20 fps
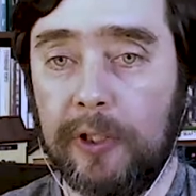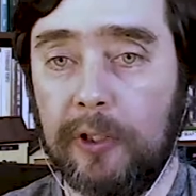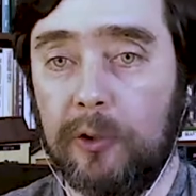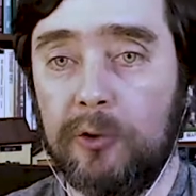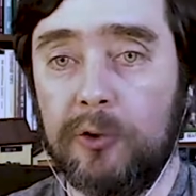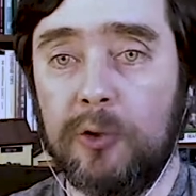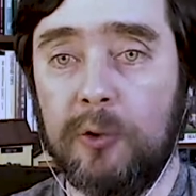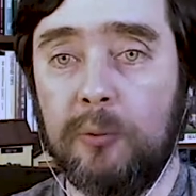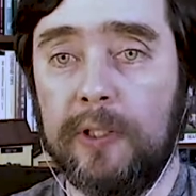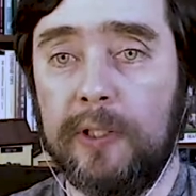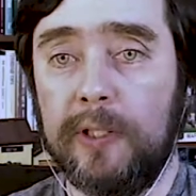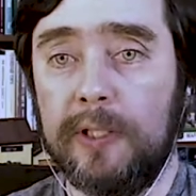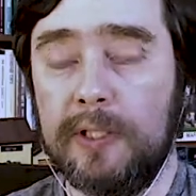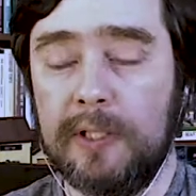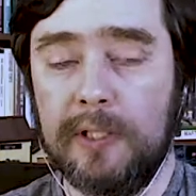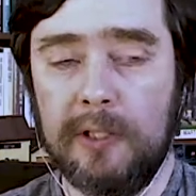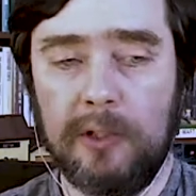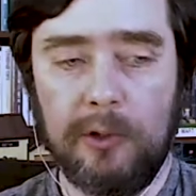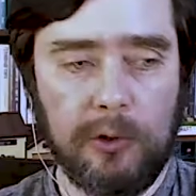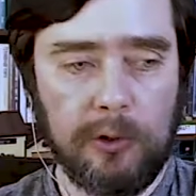It used to be
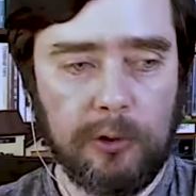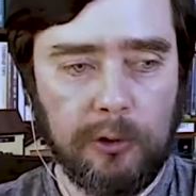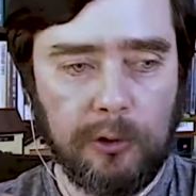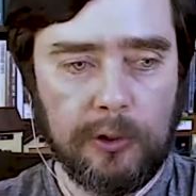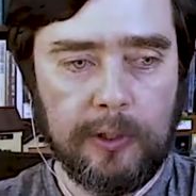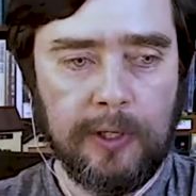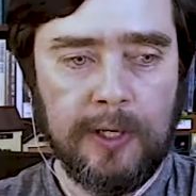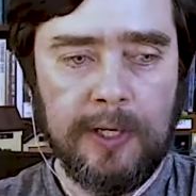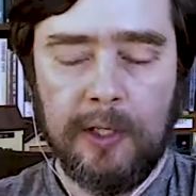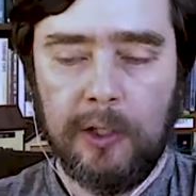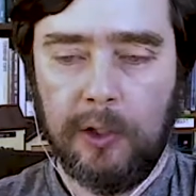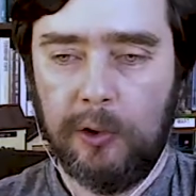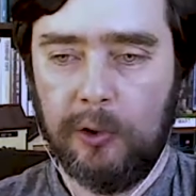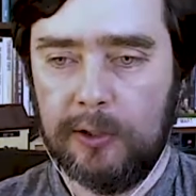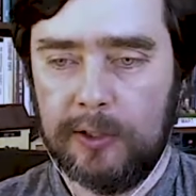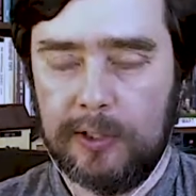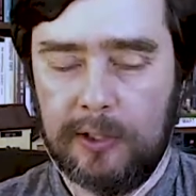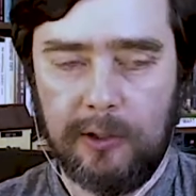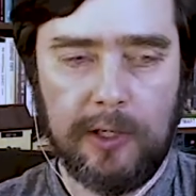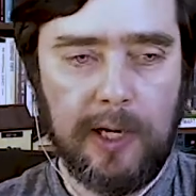easy. You could look and you
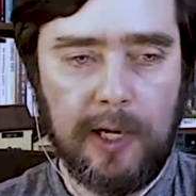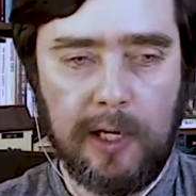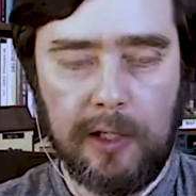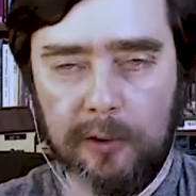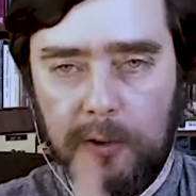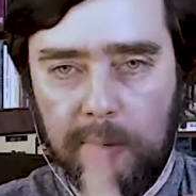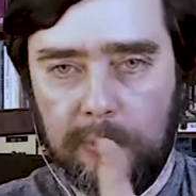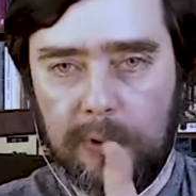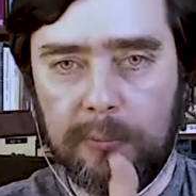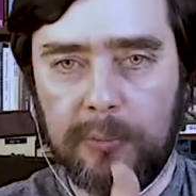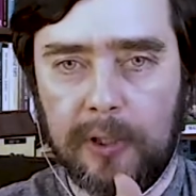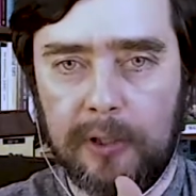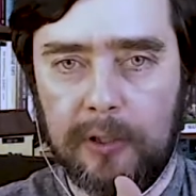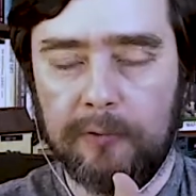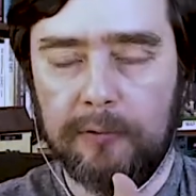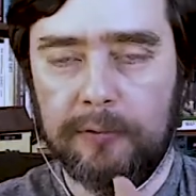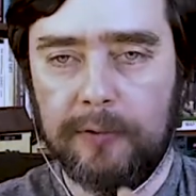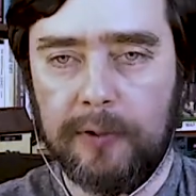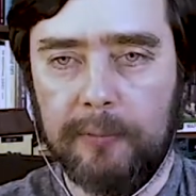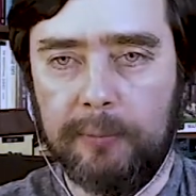could say, okay, I could be part
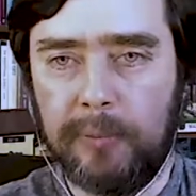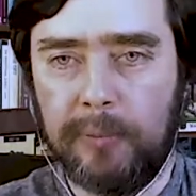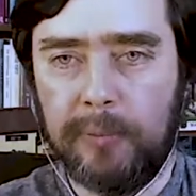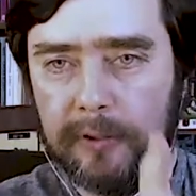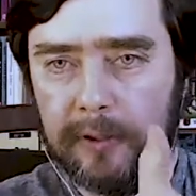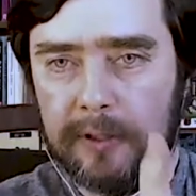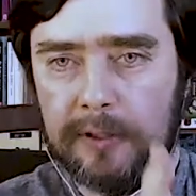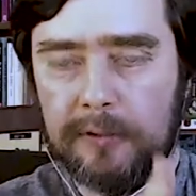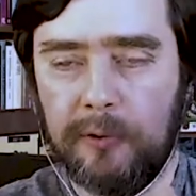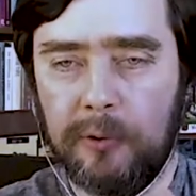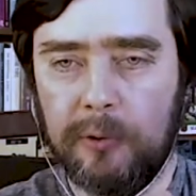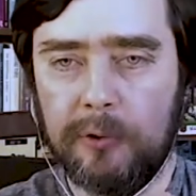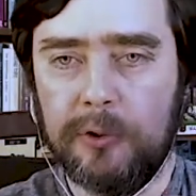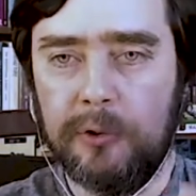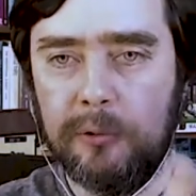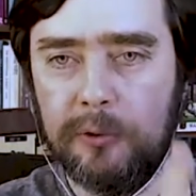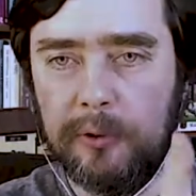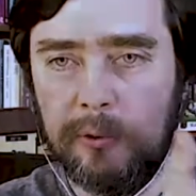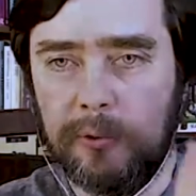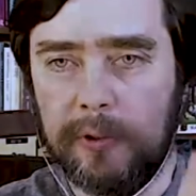of uh, part of these folks
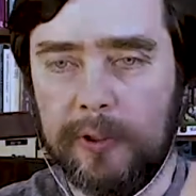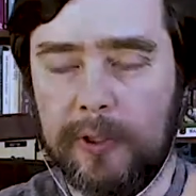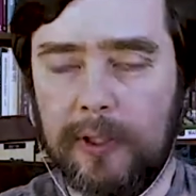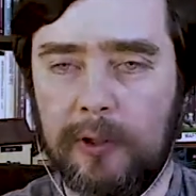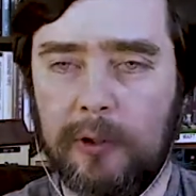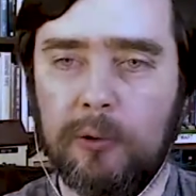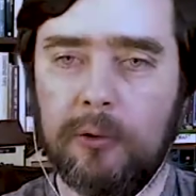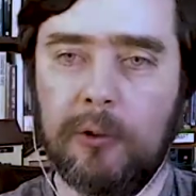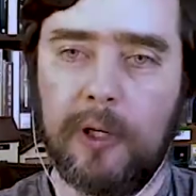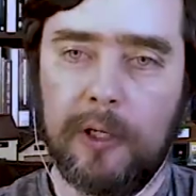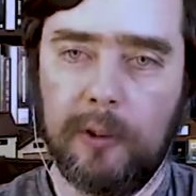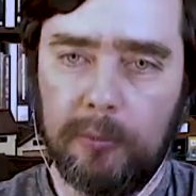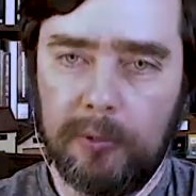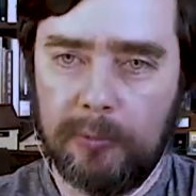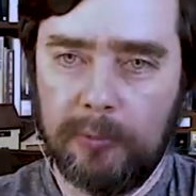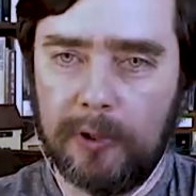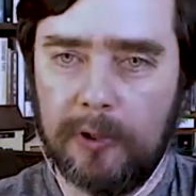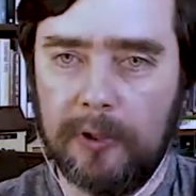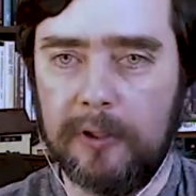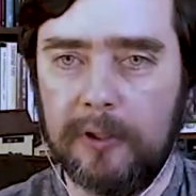doing what they do, or I could be
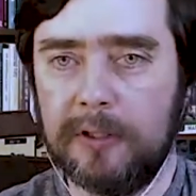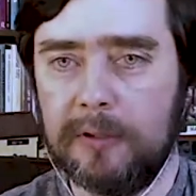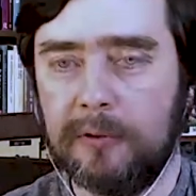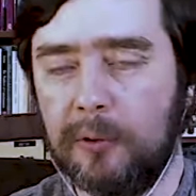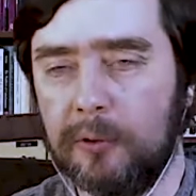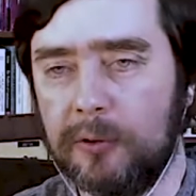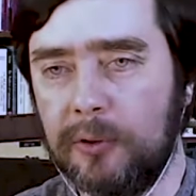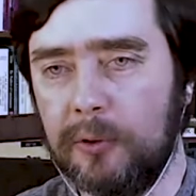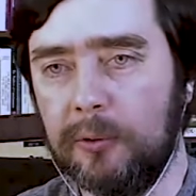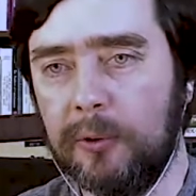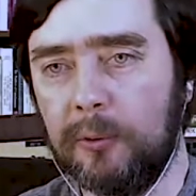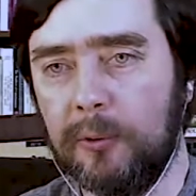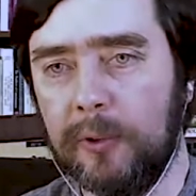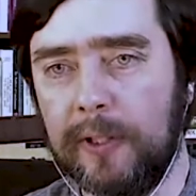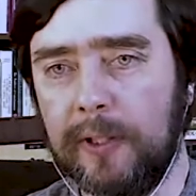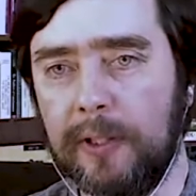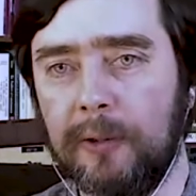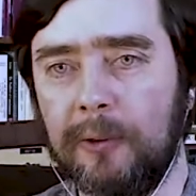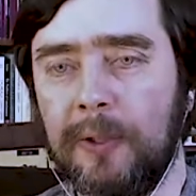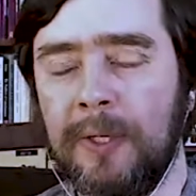part of these folks doing what
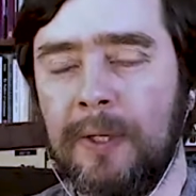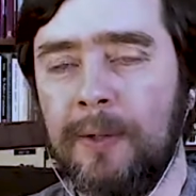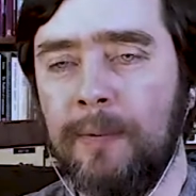they do.